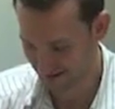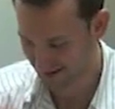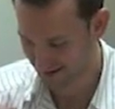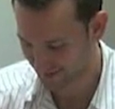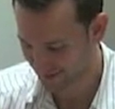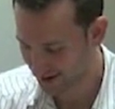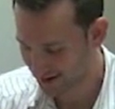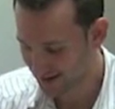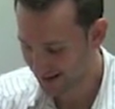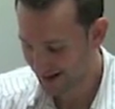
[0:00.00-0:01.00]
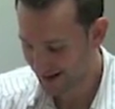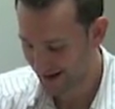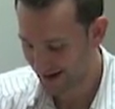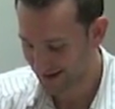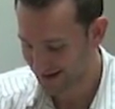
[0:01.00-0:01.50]
Okay, that's fine.
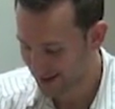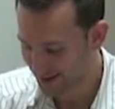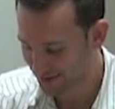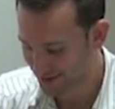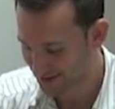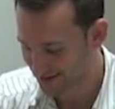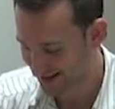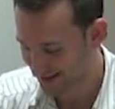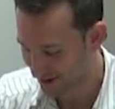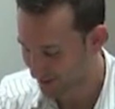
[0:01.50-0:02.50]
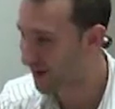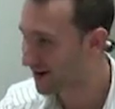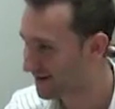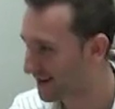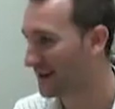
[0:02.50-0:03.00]
And anyone used any
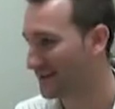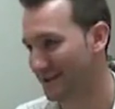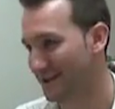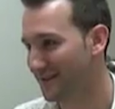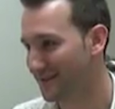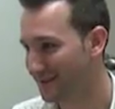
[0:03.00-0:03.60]
marijuana in the last year?